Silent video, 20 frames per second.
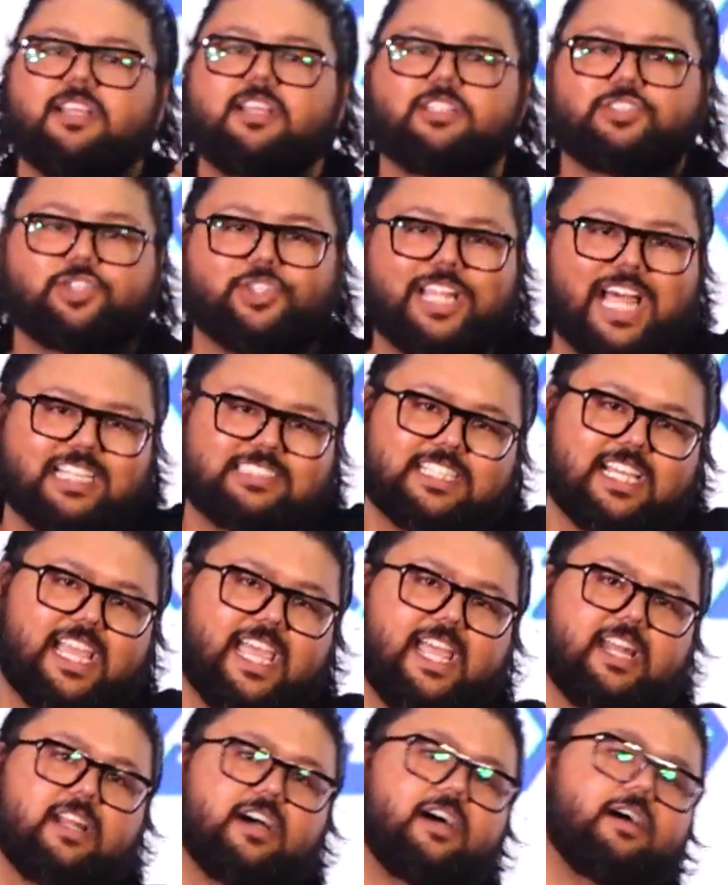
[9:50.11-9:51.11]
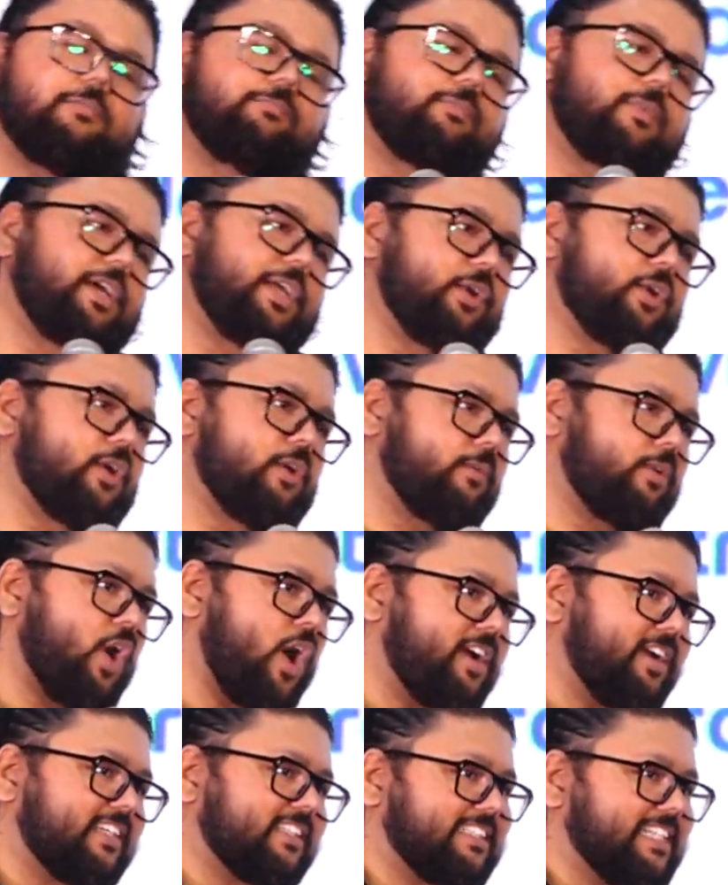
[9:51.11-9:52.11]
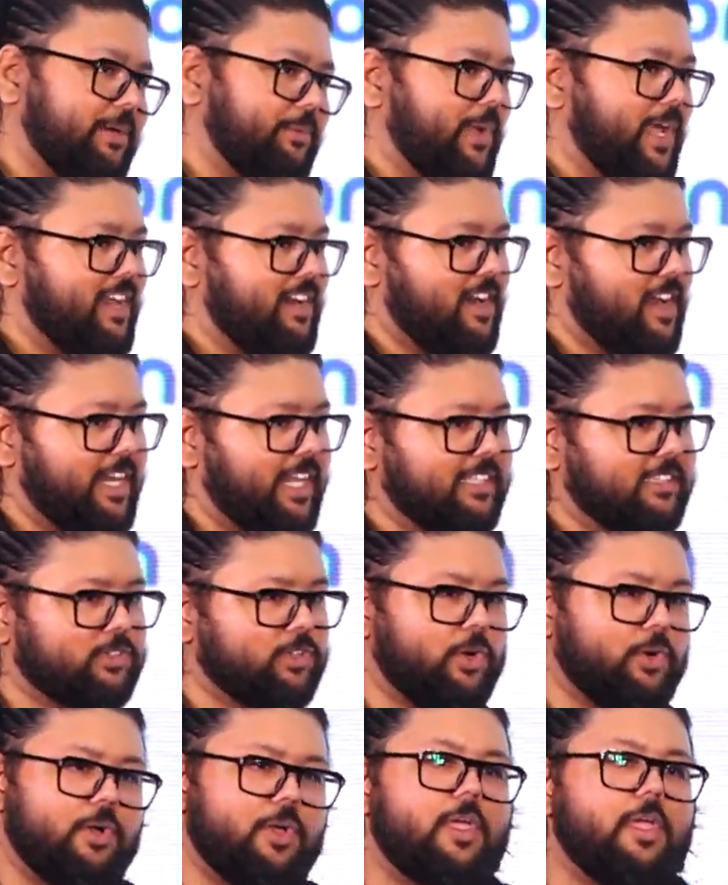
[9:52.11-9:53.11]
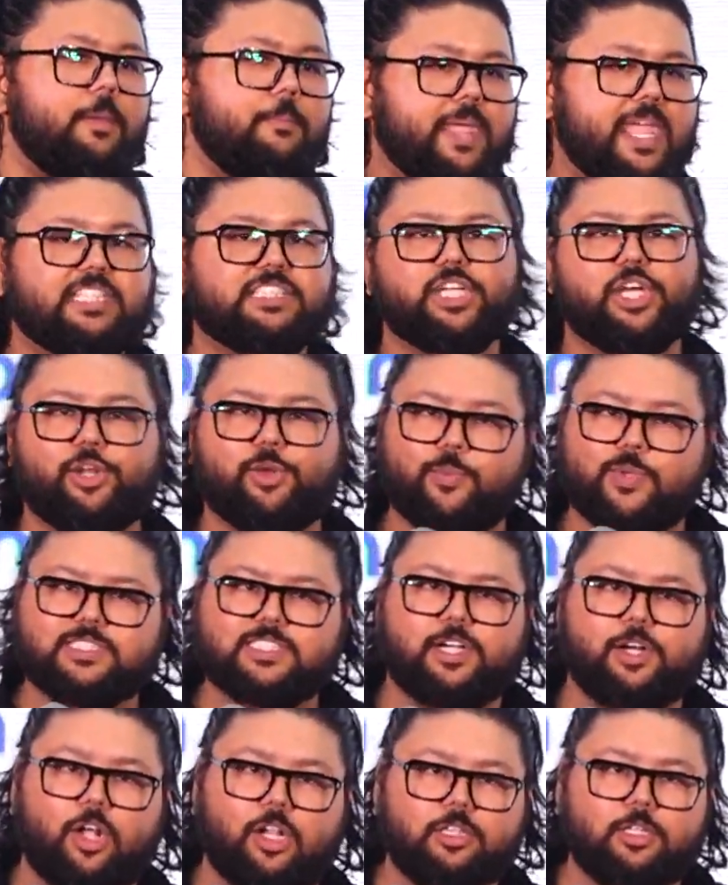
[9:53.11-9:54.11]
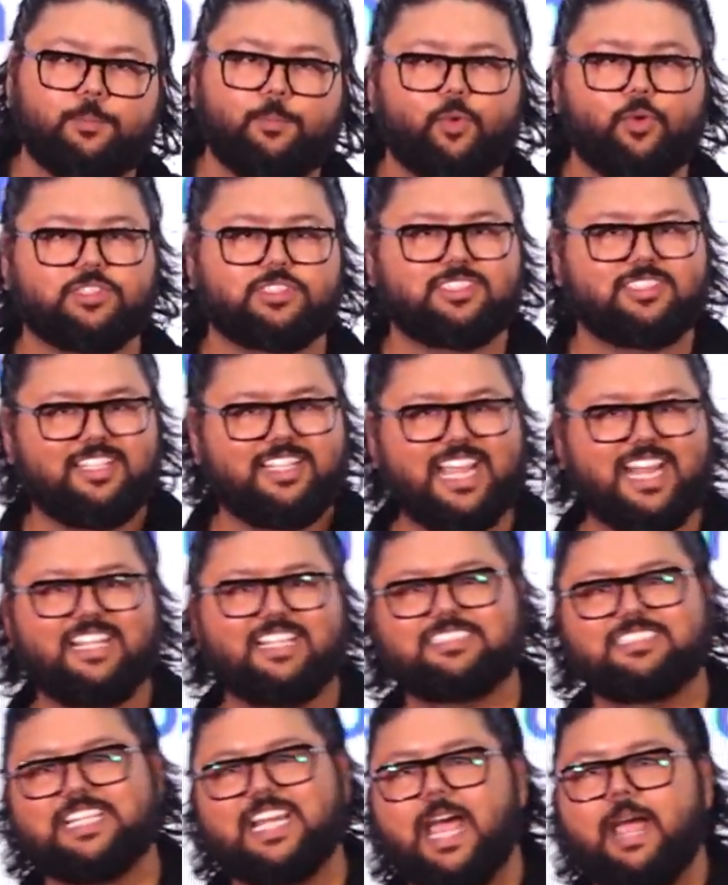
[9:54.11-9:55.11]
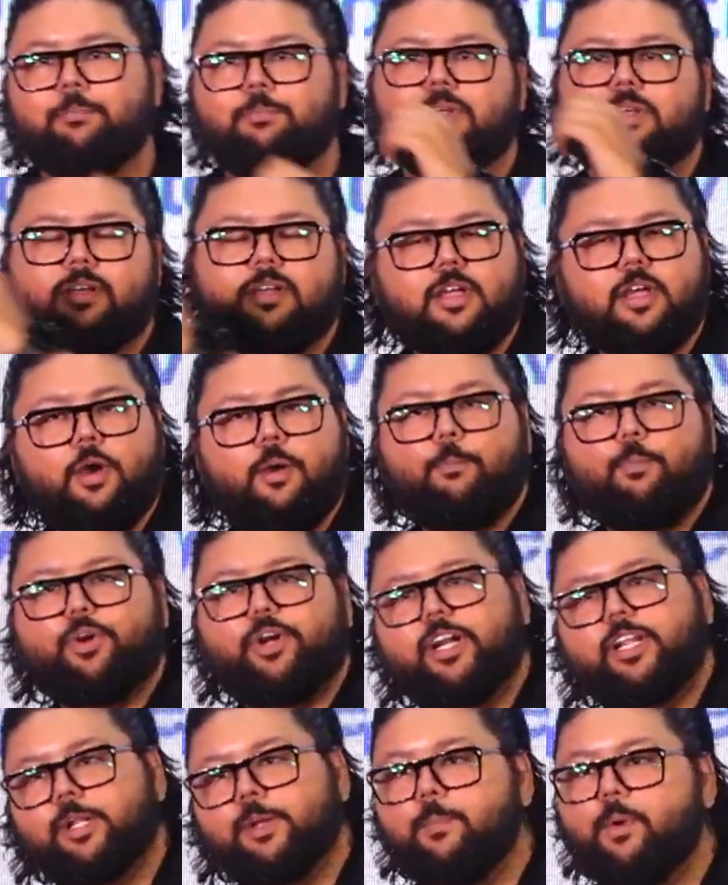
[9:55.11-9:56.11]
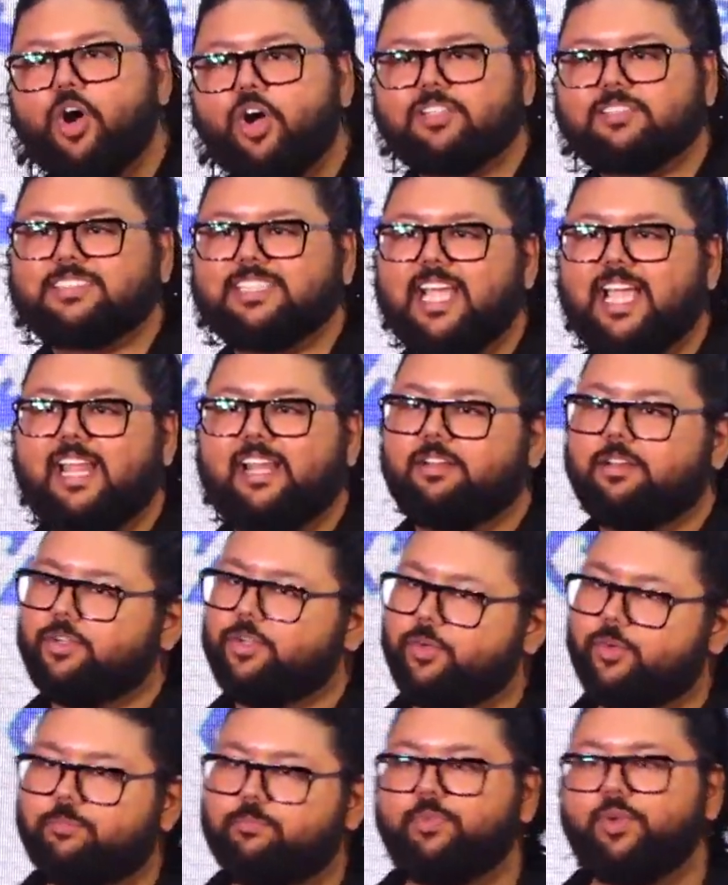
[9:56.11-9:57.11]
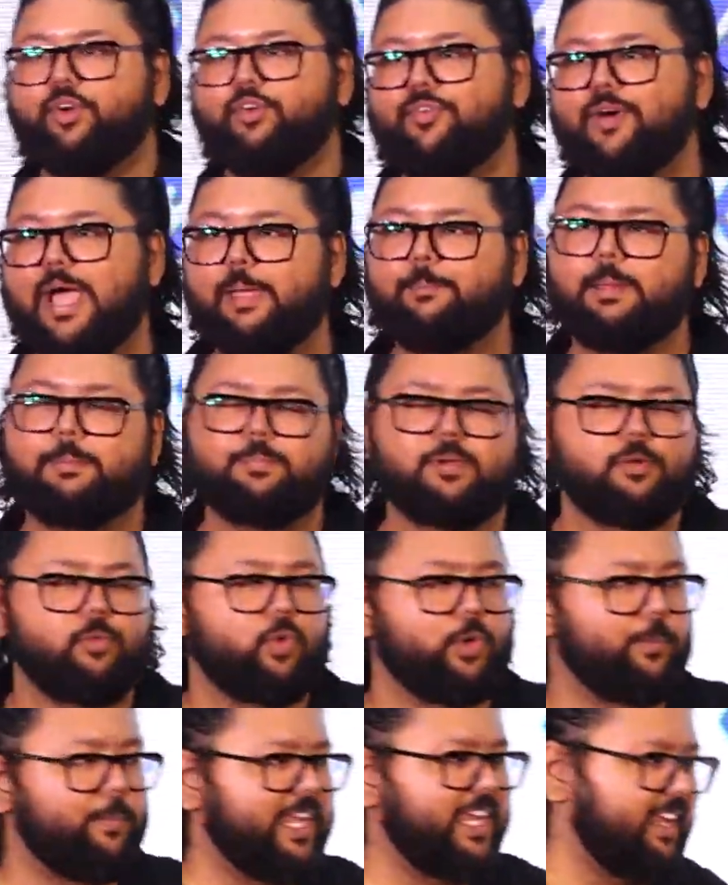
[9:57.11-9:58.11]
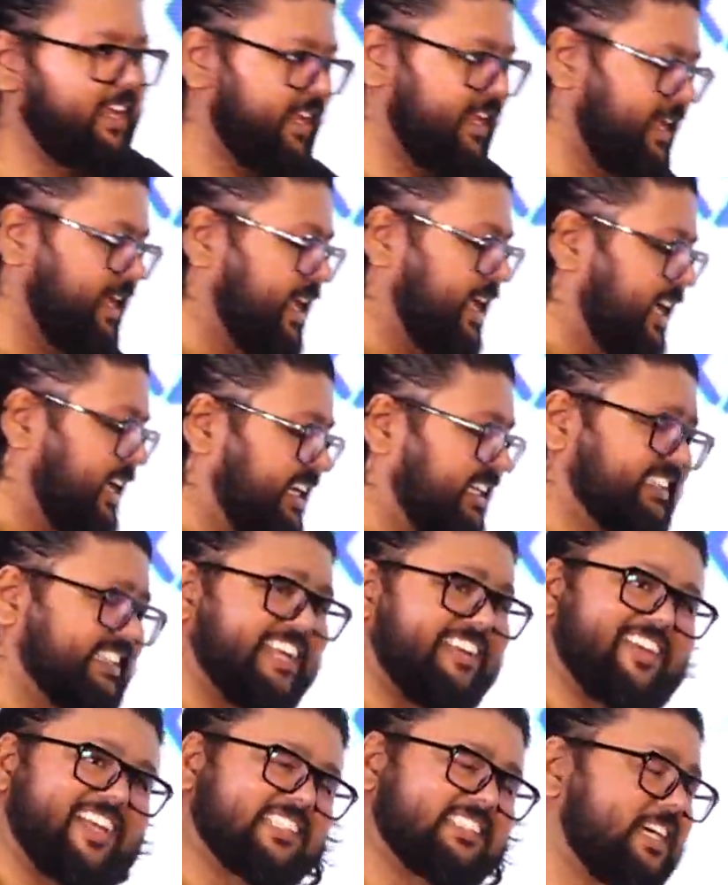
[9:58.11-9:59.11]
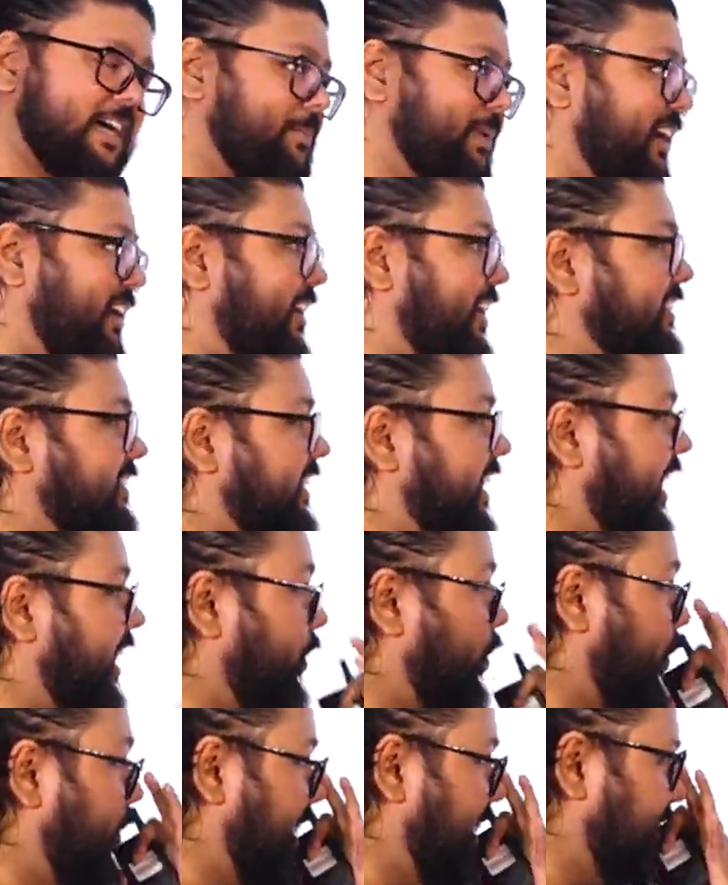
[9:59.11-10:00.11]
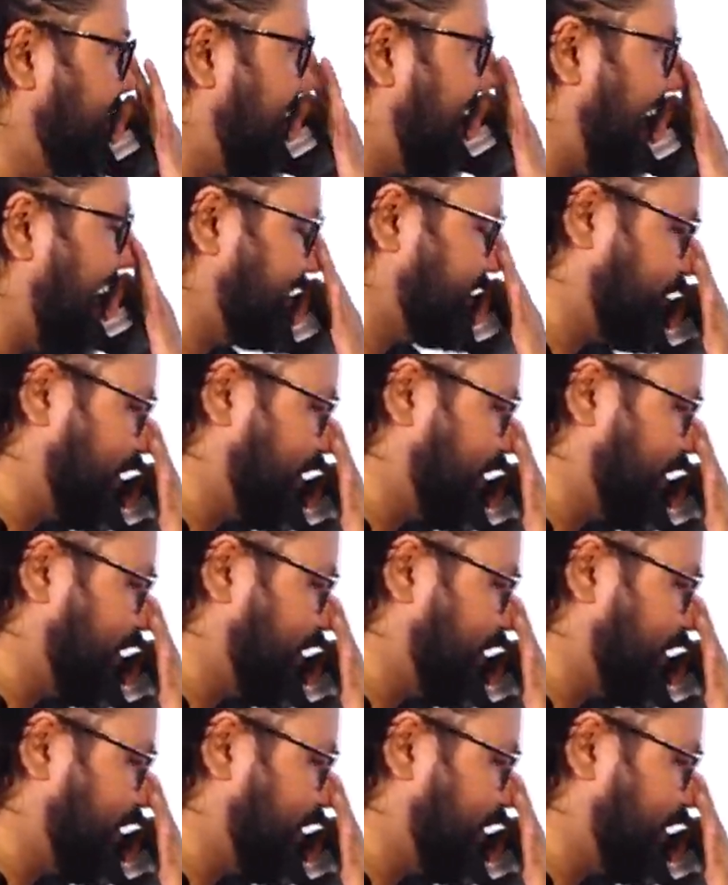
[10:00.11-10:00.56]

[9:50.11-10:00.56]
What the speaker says: So that's again a contest that we are running. So make sure you visit all the booths, get it stamped, put it in a box, and 5 people would be receiving some interesting goodies as